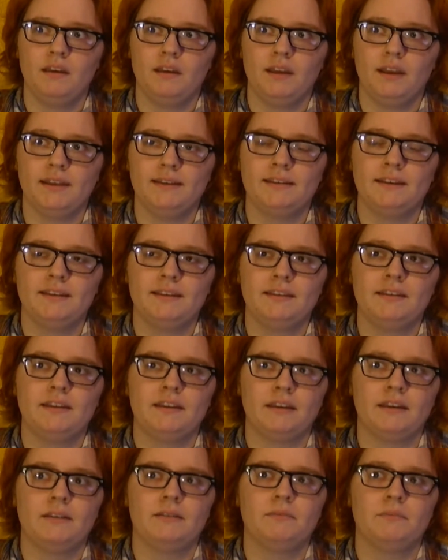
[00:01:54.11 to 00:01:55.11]
it doesn't
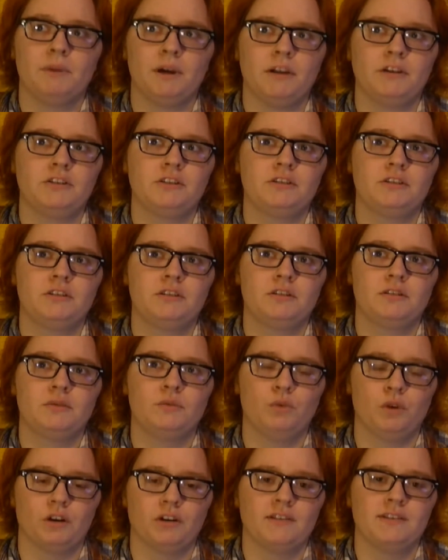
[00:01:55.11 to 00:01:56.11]
get much
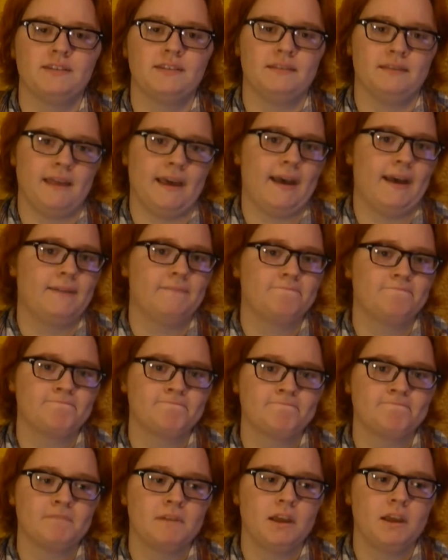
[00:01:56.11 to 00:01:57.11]
worse than that.
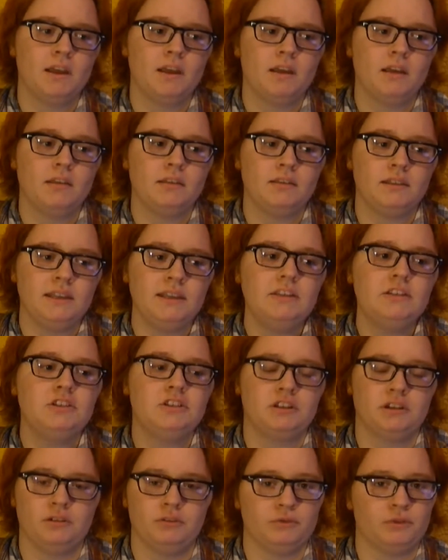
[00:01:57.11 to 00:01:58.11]
These
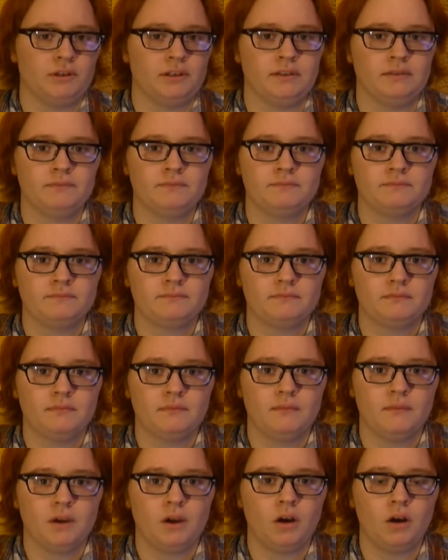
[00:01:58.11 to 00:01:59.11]
children,
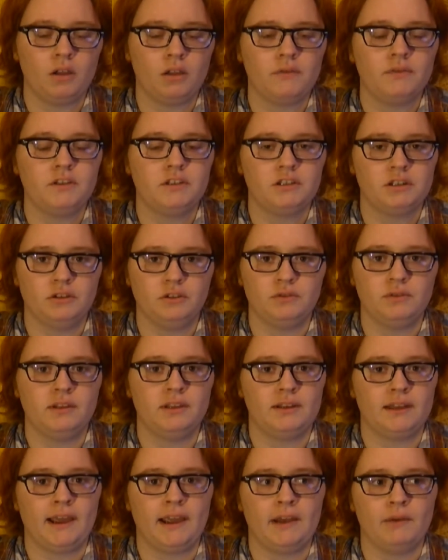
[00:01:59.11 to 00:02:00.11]
all of the children
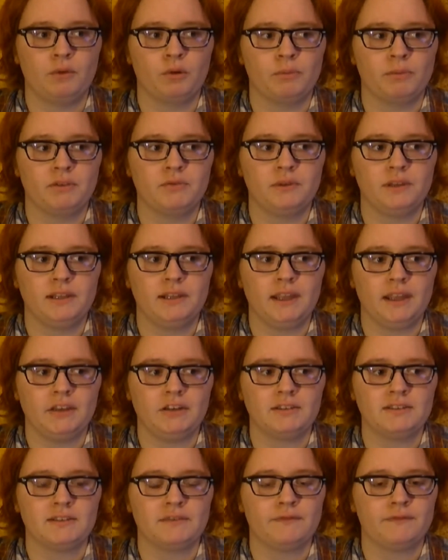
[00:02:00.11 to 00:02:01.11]
that died, were between the
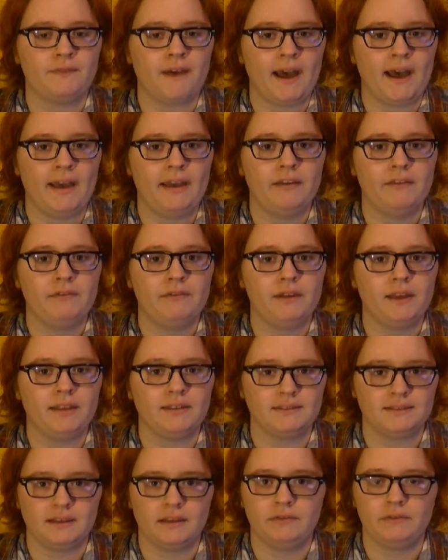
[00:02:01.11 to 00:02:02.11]
ages of 5
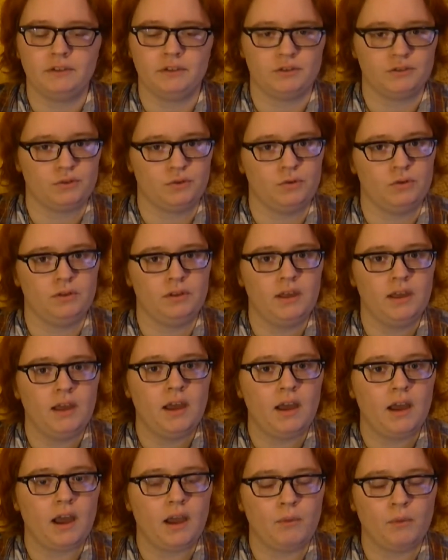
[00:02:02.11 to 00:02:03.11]
and 7 years old.
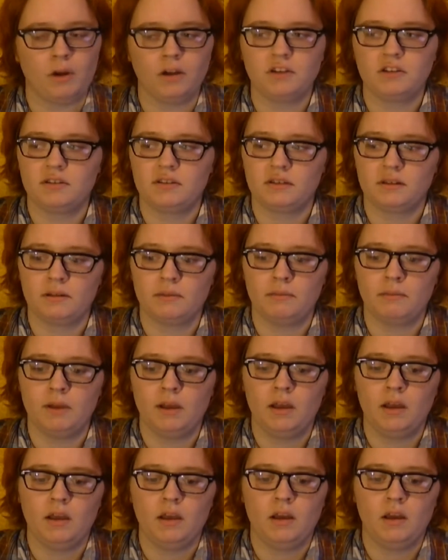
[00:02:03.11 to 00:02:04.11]
I watched them
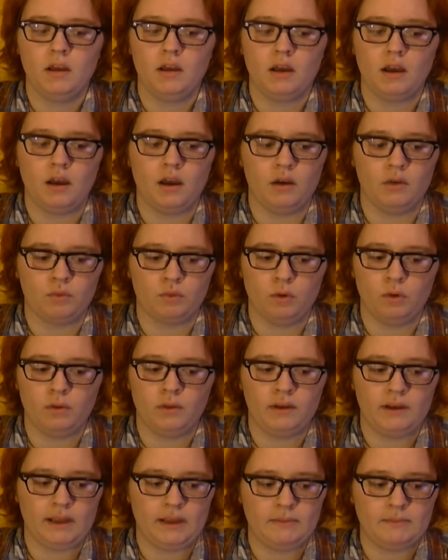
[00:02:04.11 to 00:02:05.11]
roll
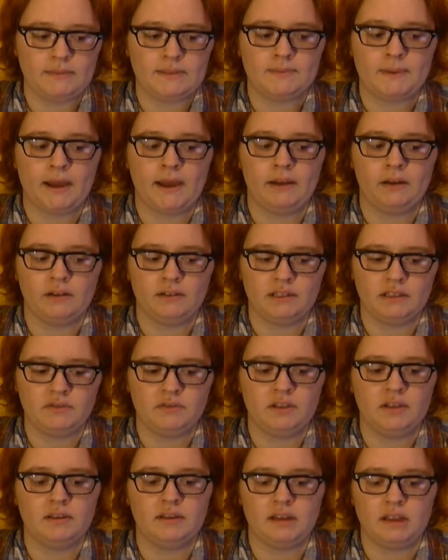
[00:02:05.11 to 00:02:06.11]
the names by on
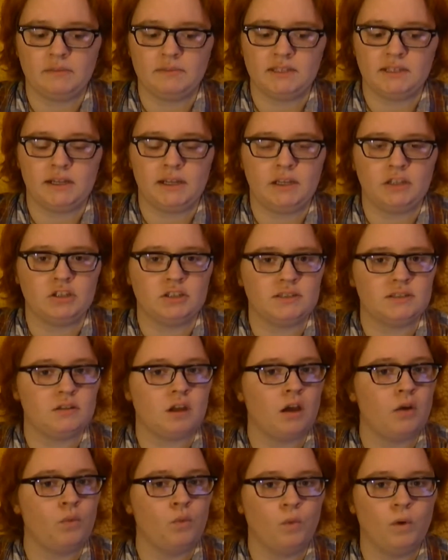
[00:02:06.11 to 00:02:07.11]
TV, the names and ages.
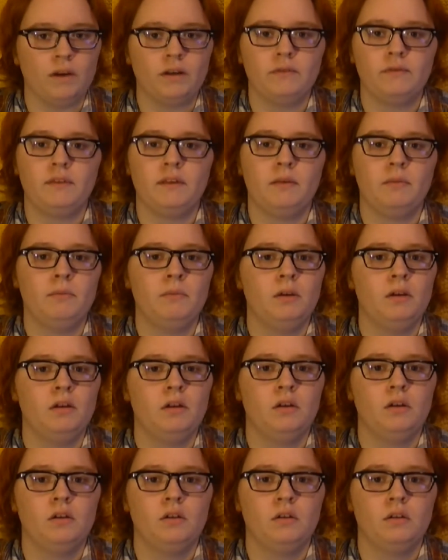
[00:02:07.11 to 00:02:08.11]
Not one of them
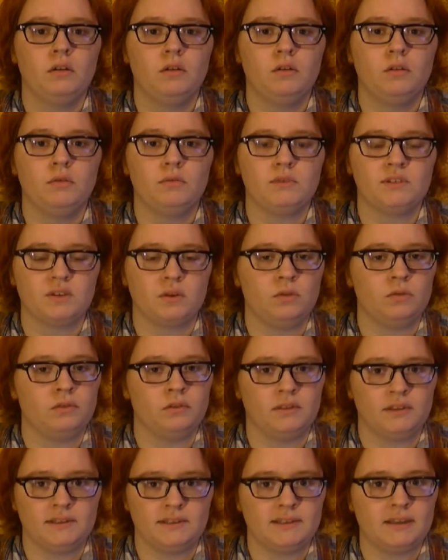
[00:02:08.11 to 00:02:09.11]
was
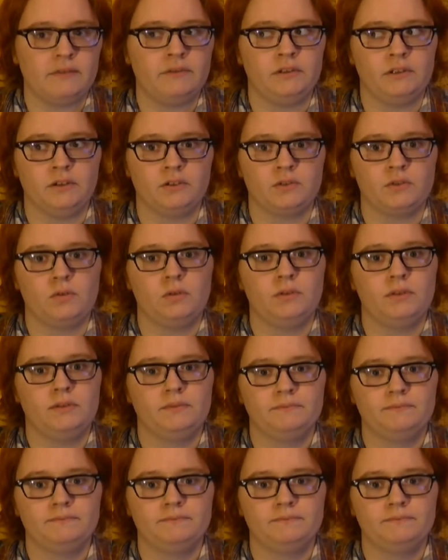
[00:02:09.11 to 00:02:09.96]
older than 7 years old.